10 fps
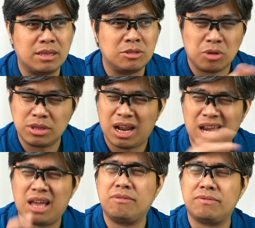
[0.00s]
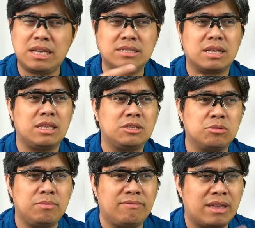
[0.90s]
So there are a lot of things that needs to
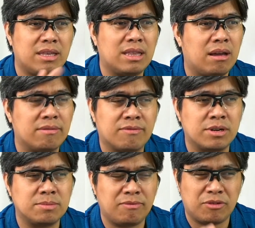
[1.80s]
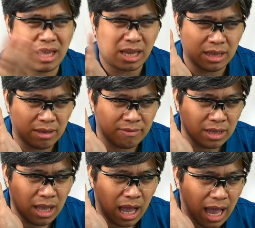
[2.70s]
be vetted out first before they can even
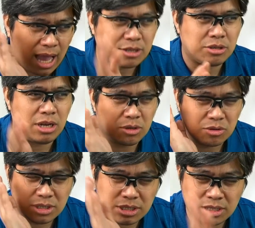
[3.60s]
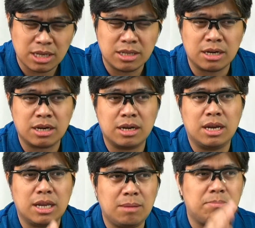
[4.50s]
actually consider
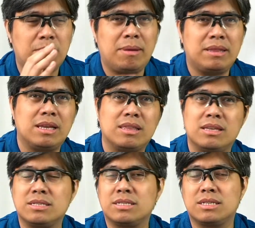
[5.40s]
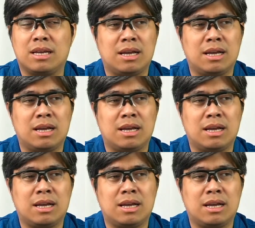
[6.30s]
implementing this,